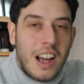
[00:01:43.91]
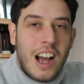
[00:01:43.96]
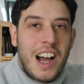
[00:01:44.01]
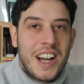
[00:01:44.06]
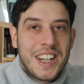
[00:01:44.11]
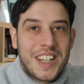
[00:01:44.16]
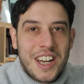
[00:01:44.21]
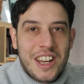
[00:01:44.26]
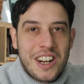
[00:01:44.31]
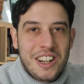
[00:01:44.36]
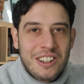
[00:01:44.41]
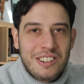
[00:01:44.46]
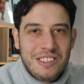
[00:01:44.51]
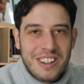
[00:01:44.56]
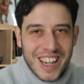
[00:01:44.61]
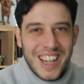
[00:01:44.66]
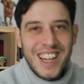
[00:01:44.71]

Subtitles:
I get it.